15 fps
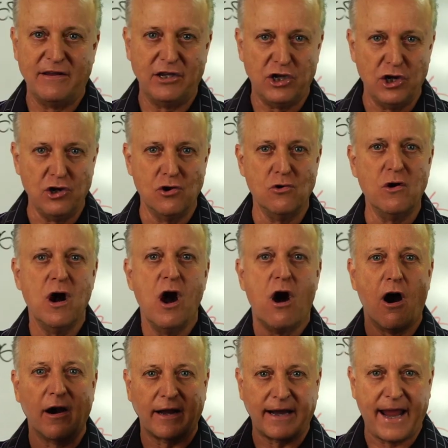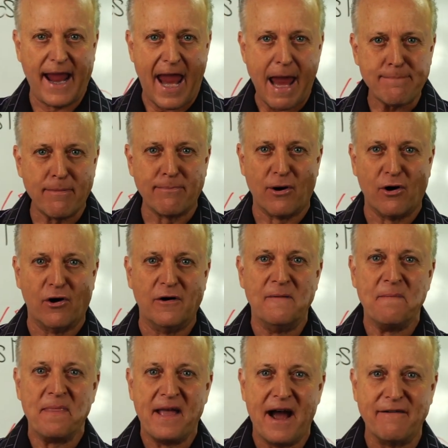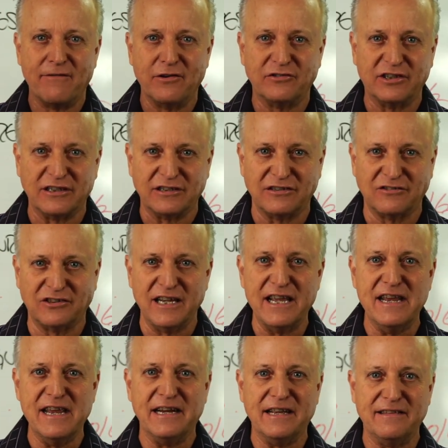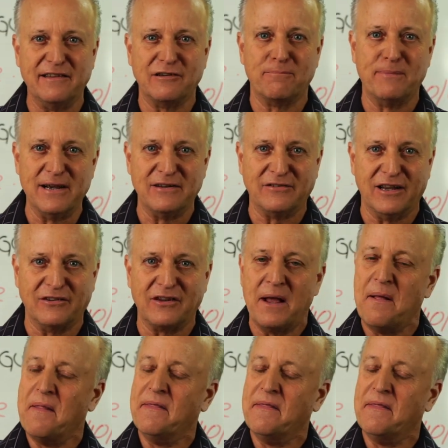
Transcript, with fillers: You are capable of succeeding in this business.